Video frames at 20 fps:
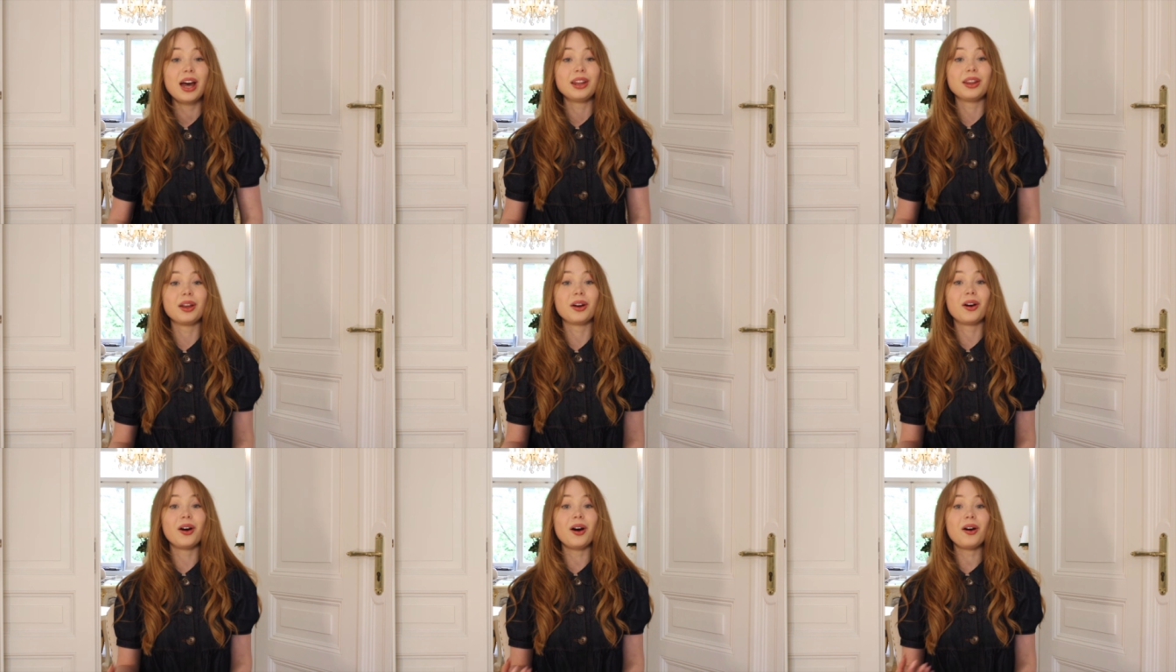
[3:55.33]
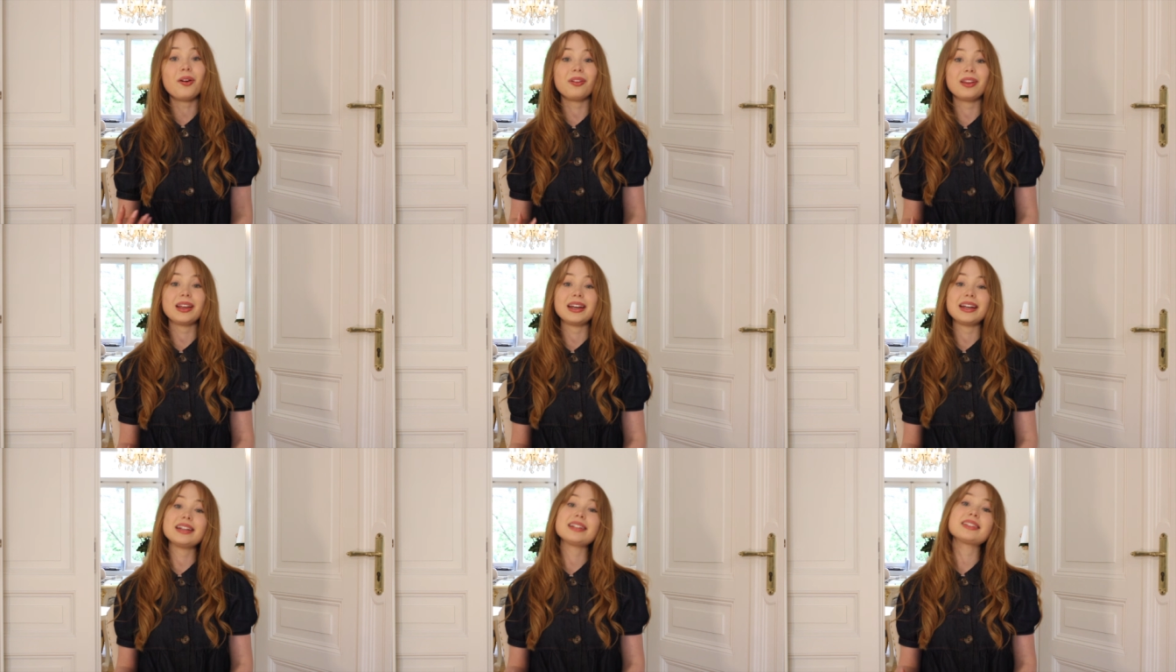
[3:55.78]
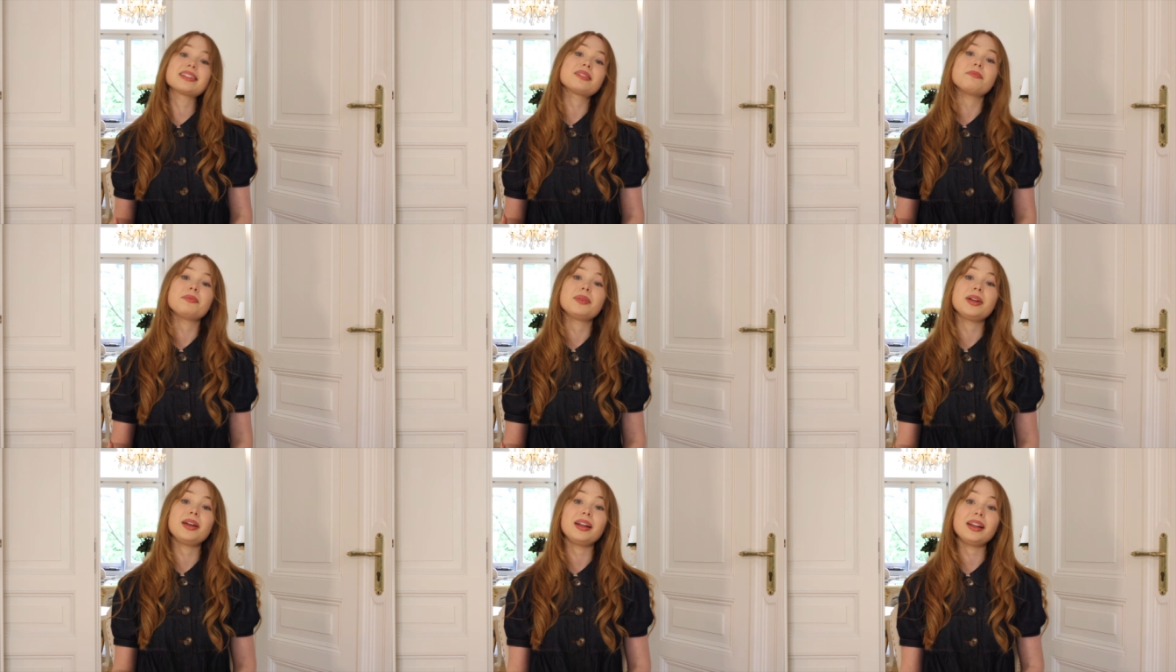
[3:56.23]
the goal
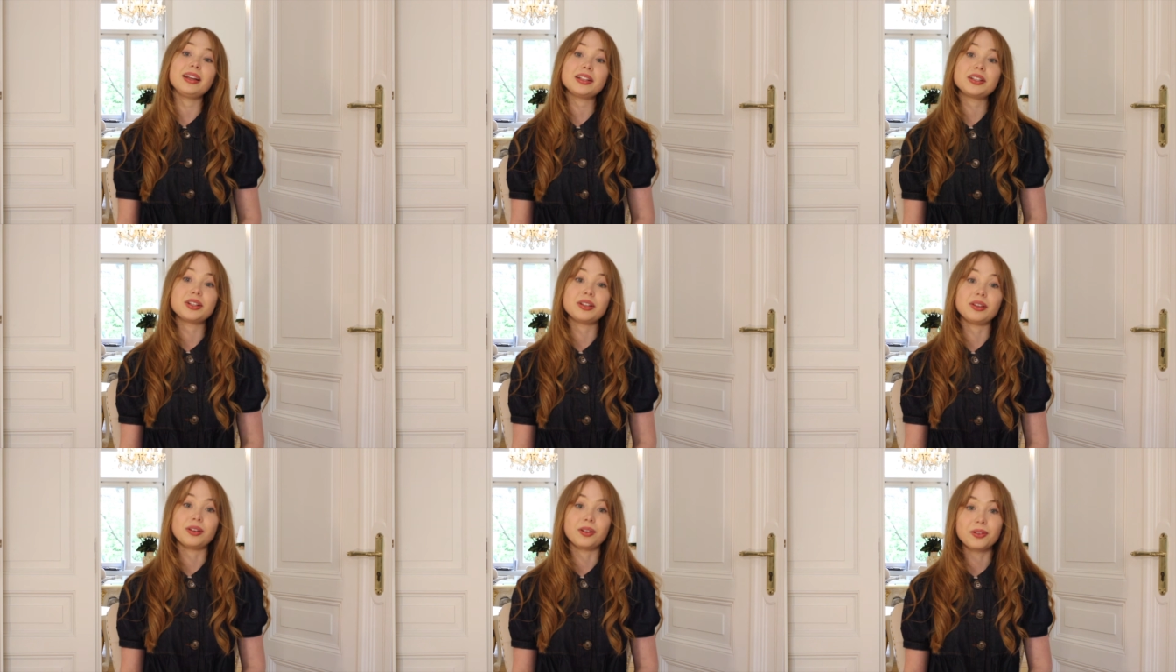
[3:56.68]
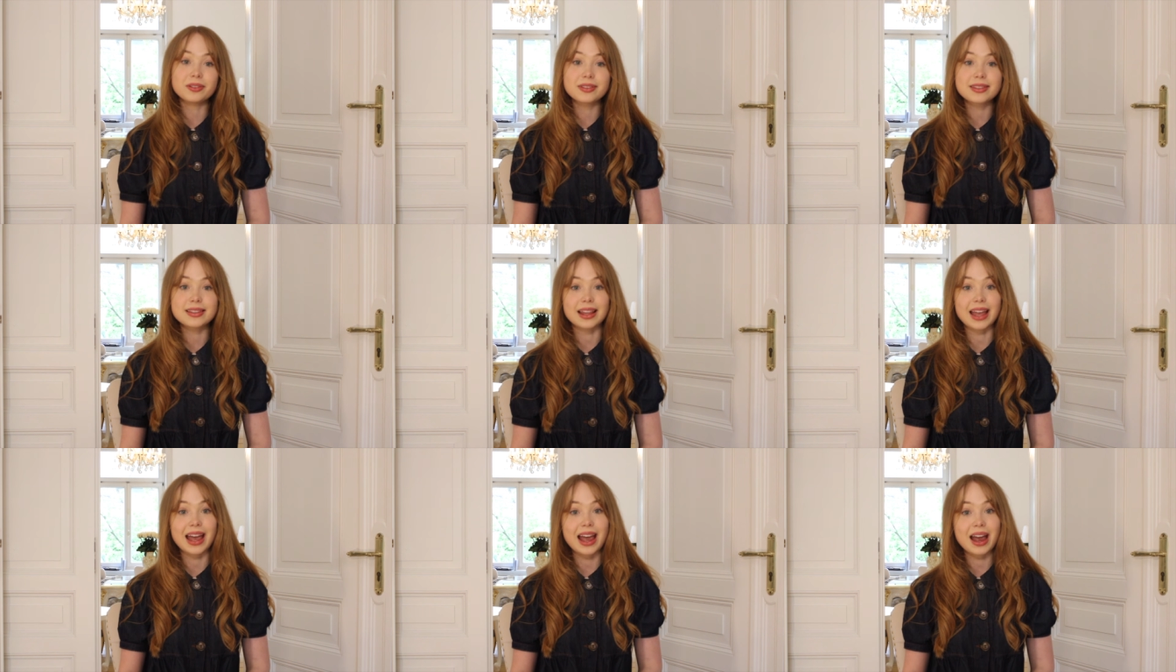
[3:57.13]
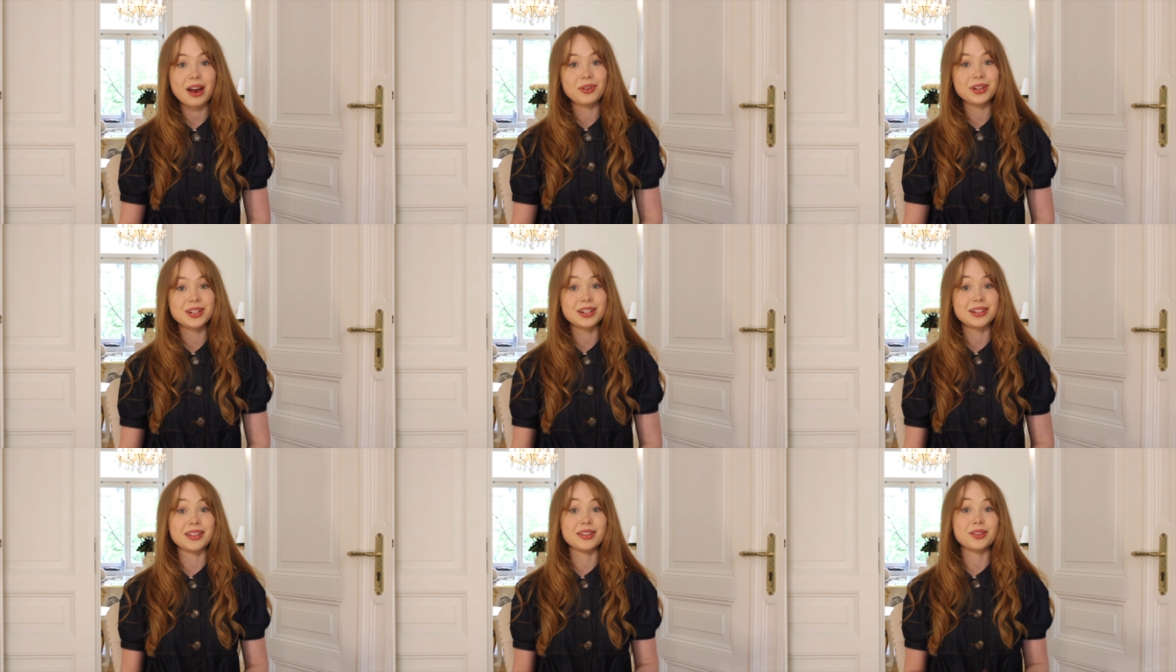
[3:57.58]
isn't merely to use
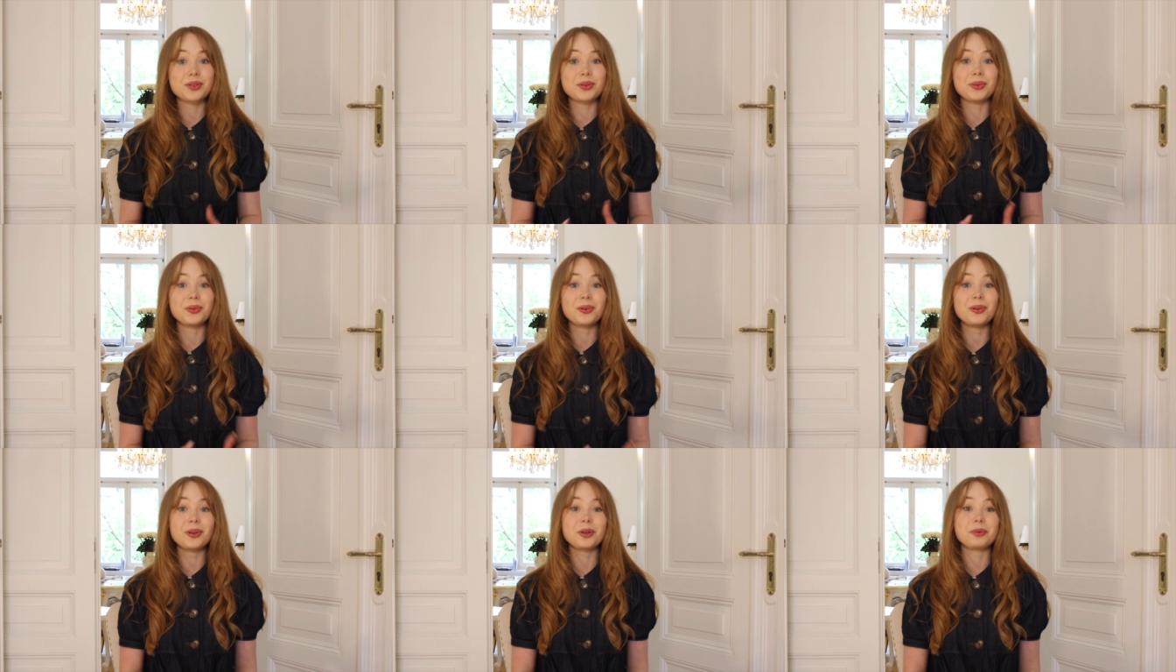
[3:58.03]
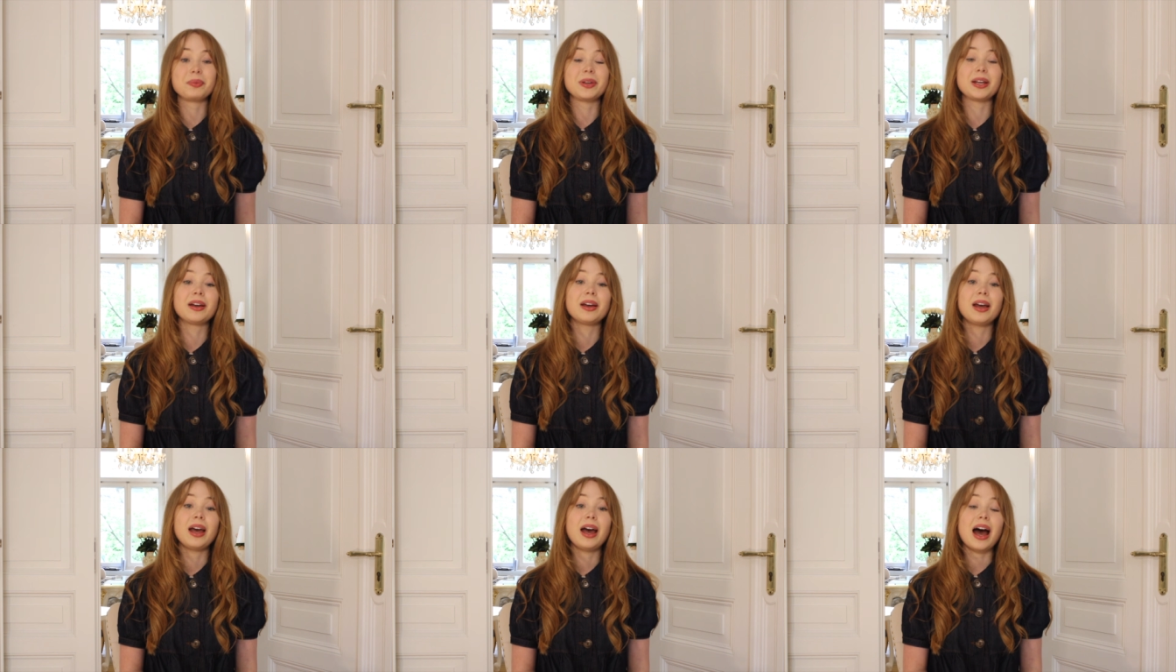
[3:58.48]
language as a tool to be